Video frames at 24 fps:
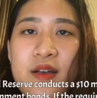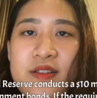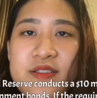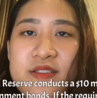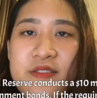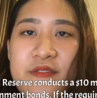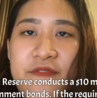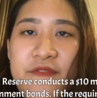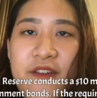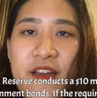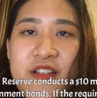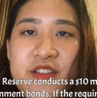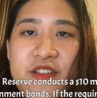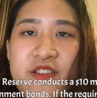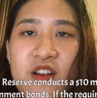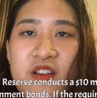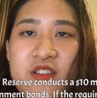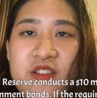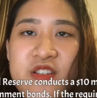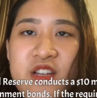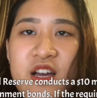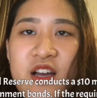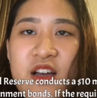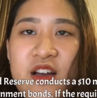The Fed
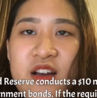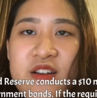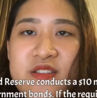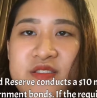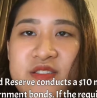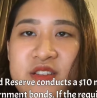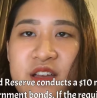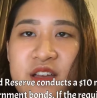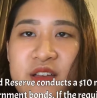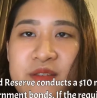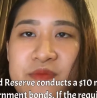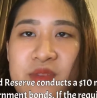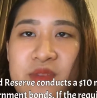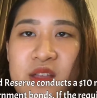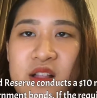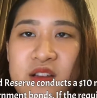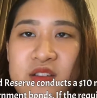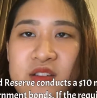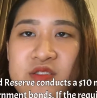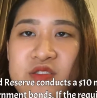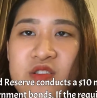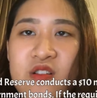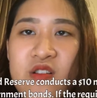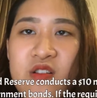conducts a $10
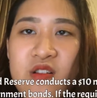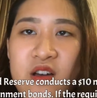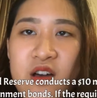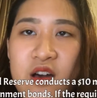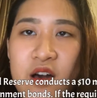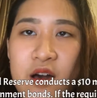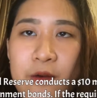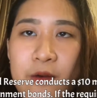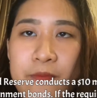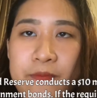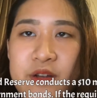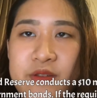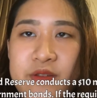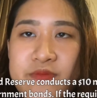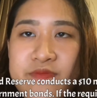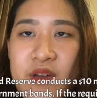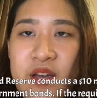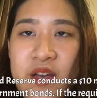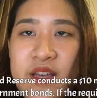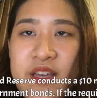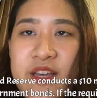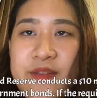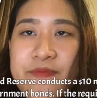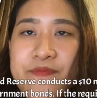million open
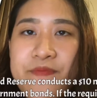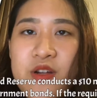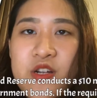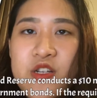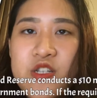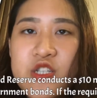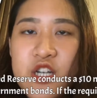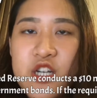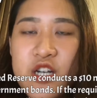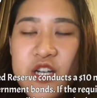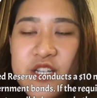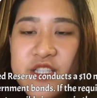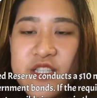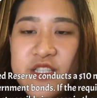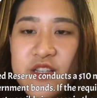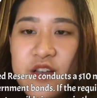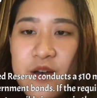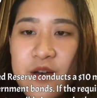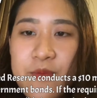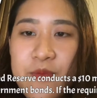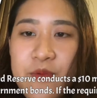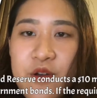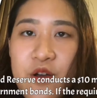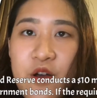market purchase
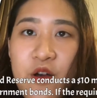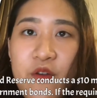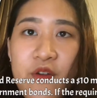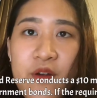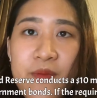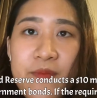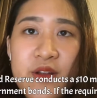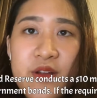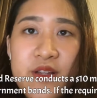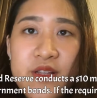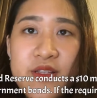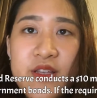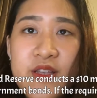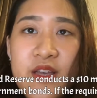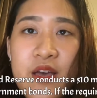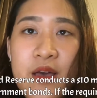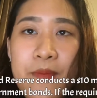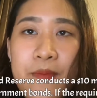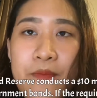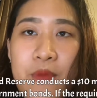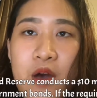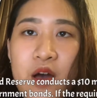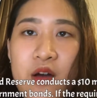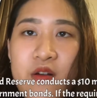of government
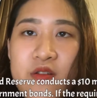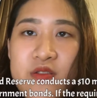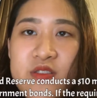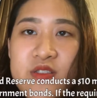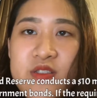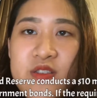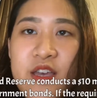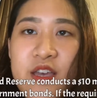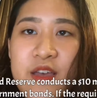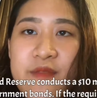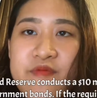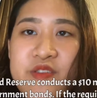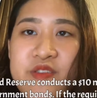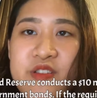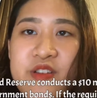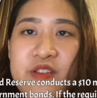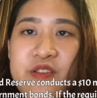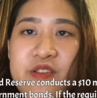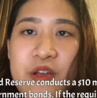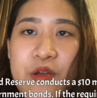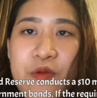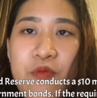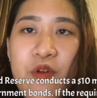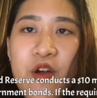bonds if
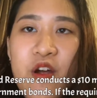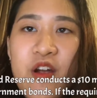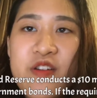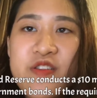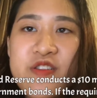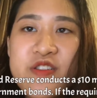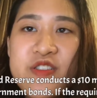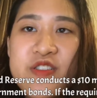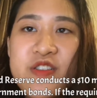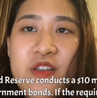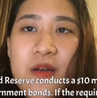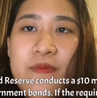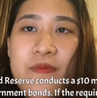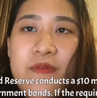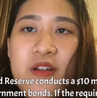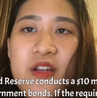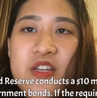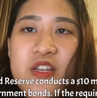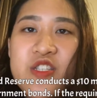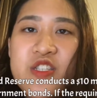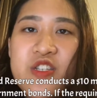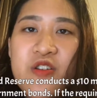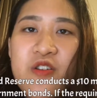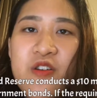the required reserve
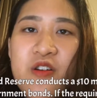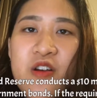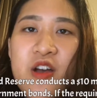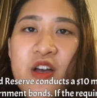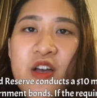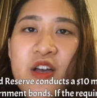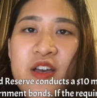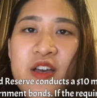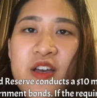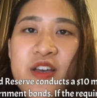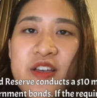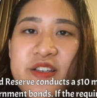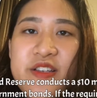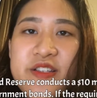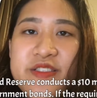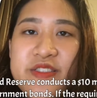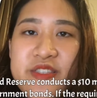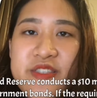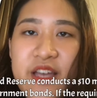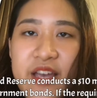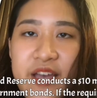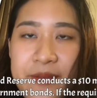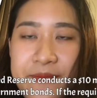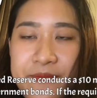ratio
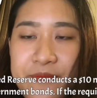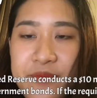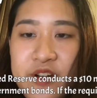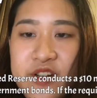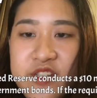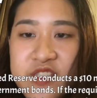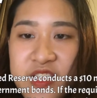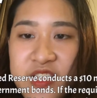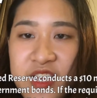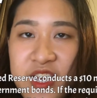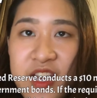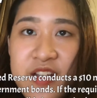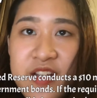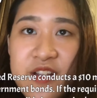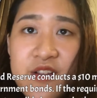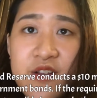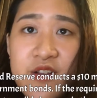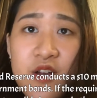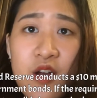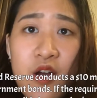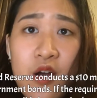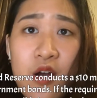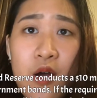is 10%.